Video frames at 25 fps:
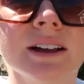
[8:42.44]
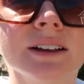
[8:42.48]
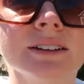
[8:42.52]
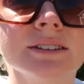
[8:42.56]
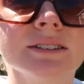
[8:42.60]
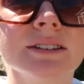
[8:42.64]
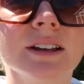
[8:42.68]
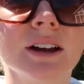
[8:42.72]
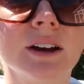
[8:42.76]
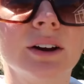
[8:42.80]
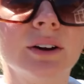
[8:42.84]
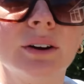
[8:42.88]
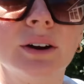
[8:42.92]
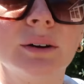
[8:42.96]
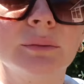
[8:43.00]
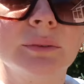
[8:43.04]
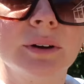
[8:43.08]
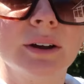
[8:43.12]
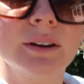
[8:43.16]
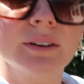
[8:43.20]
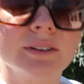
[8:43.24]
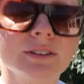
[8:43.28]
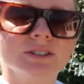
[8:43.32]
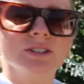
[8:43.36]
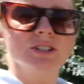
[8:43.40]
So I'm
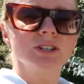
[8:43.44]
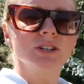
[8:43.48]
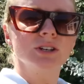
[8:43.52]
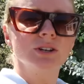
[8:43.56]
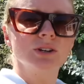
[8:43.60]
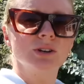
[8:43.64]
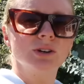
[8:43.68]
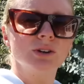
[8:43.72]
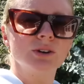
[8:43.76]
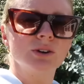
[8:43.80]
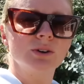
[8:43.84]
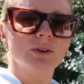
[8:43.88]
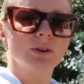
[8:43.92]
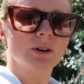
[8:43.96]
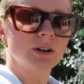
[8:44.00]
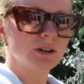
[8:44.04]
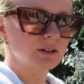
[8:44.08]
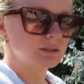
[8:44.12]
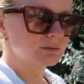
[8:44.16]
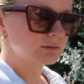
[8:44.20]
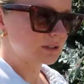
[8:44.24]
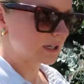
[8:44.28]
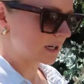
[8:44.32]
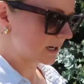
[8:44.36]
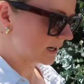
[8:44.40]
going to
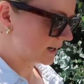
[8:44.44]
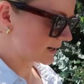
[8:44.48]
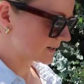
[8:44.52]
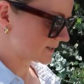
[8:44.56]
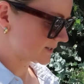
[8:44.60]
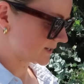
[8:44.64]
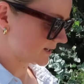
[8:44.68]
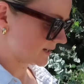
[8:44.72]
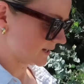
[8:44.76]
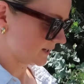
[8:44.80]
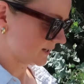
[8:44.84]
cut